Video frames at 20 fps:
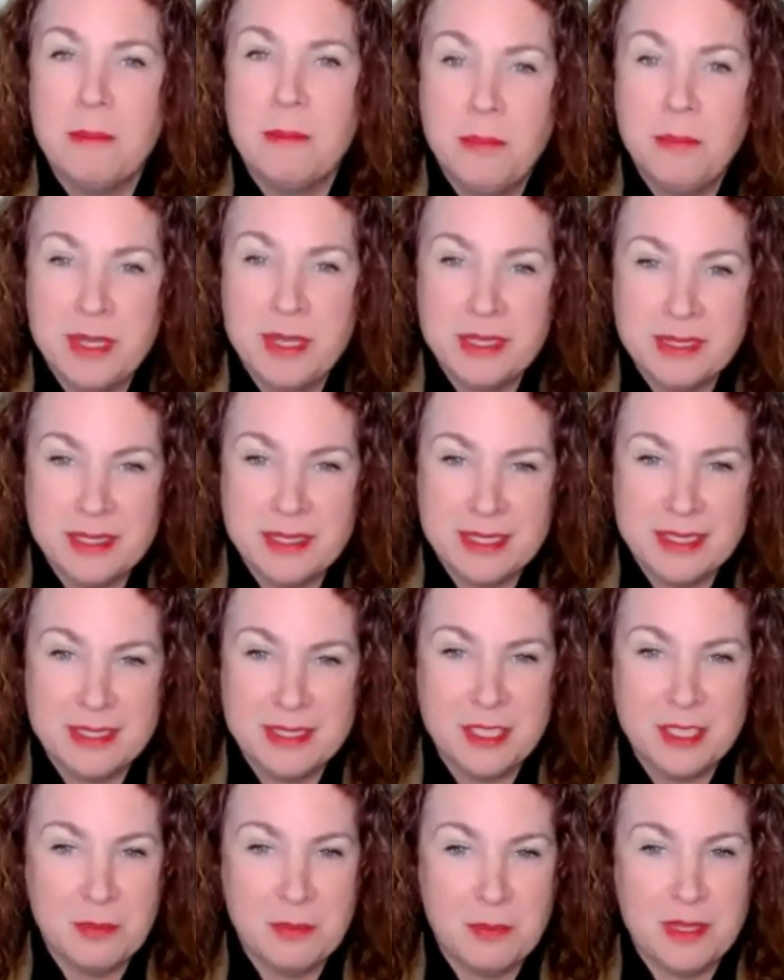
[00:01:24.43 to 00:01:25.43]

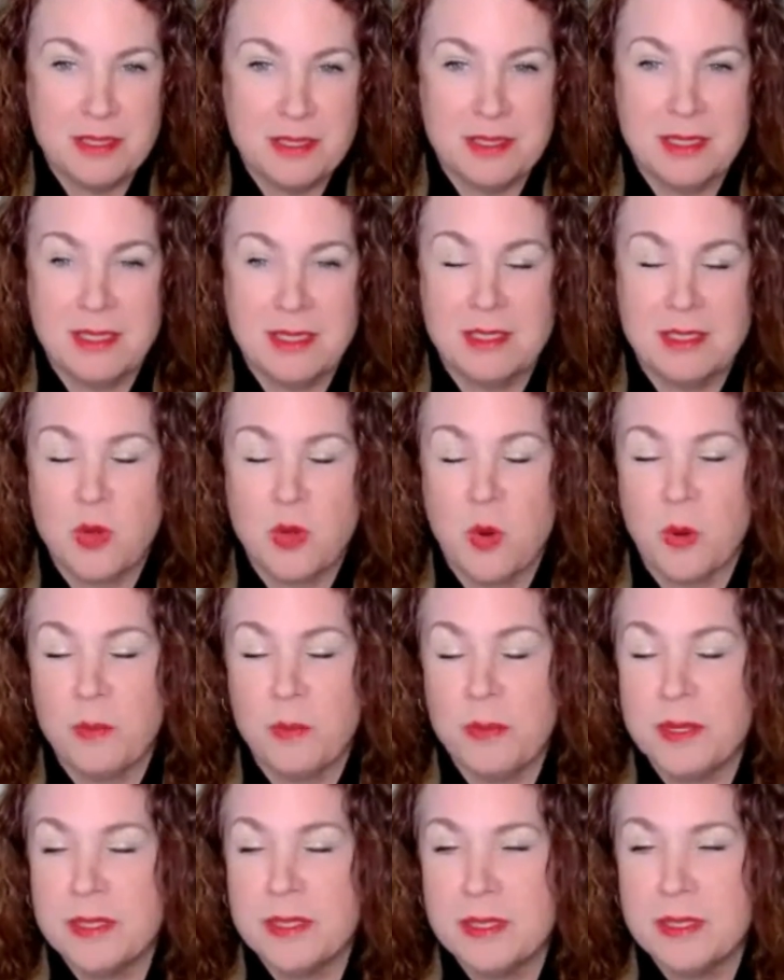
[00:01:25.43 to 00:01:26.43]
business to business or
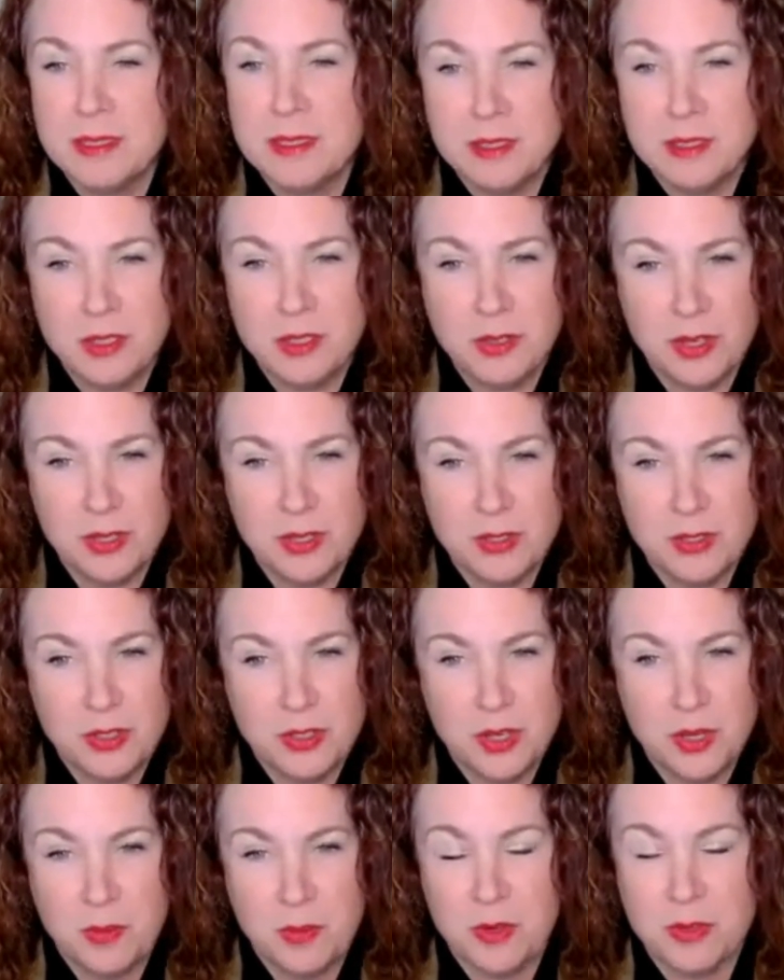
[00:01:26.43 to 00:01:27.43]
business to
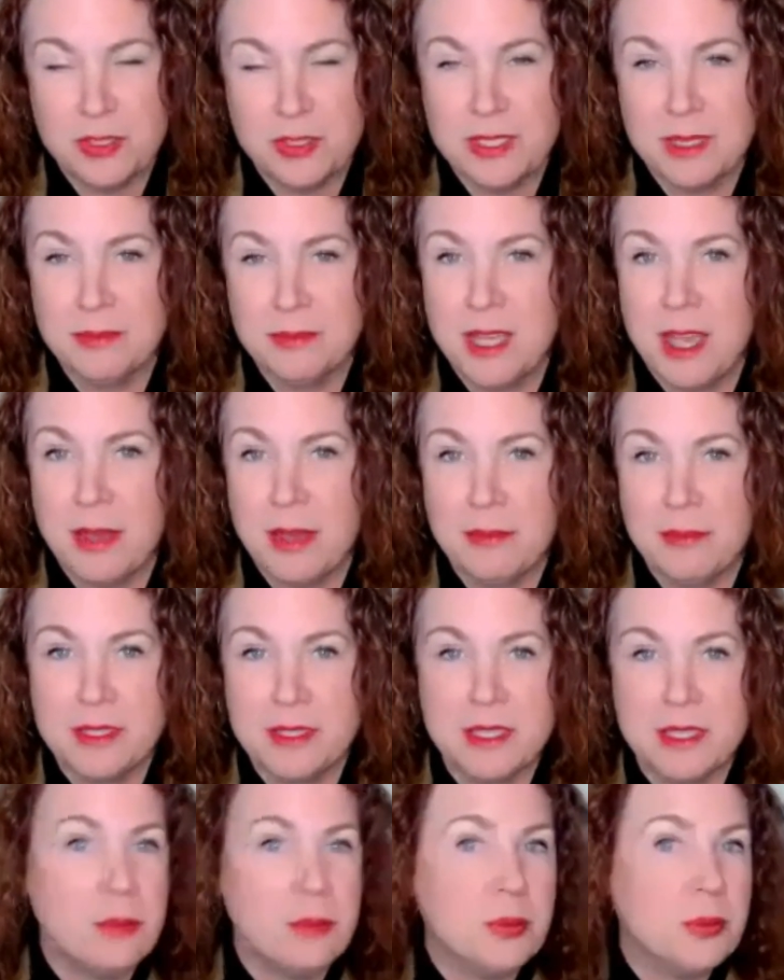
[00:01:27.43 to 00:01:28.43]
consumer, sometimes
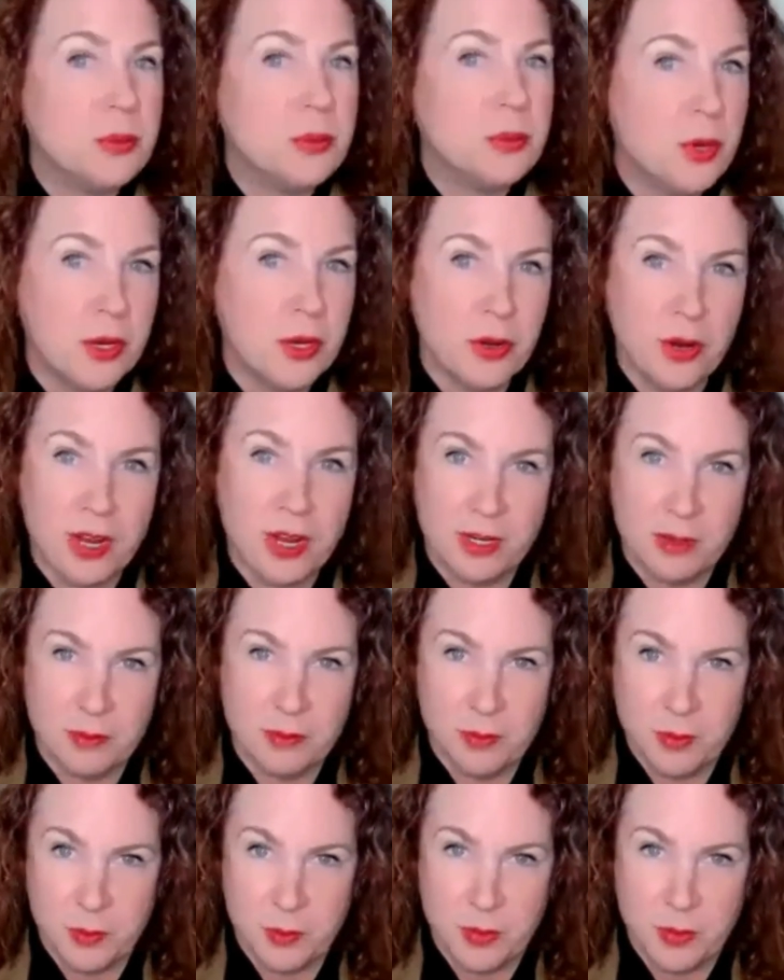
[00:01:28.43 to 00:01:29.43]
employer and
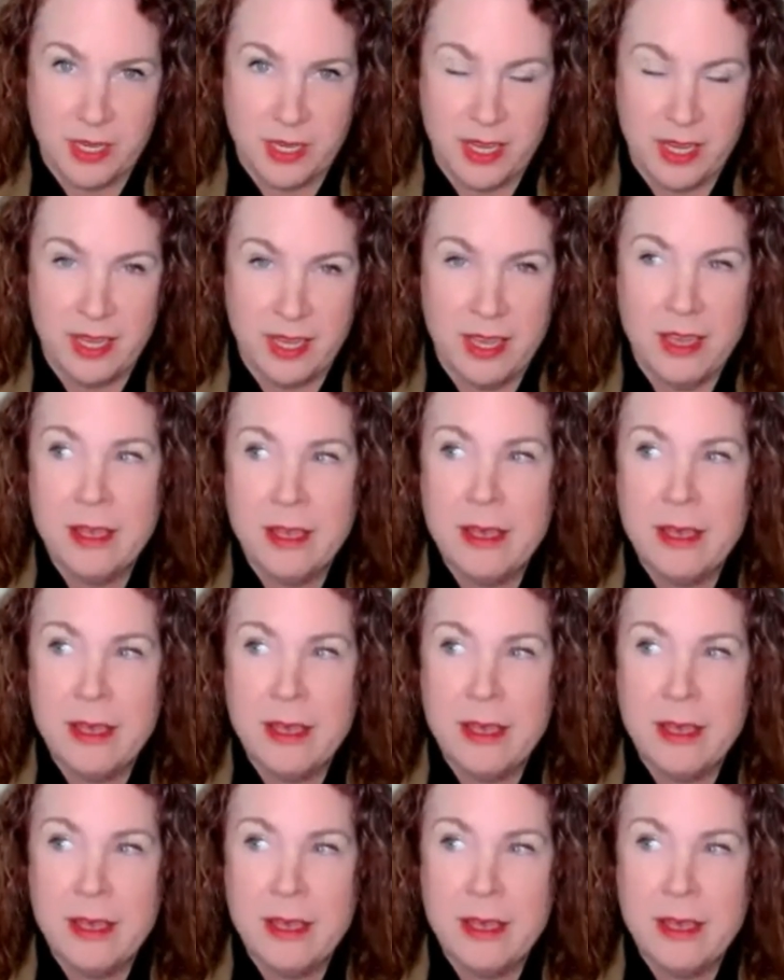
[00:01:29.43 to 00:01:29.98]
employee.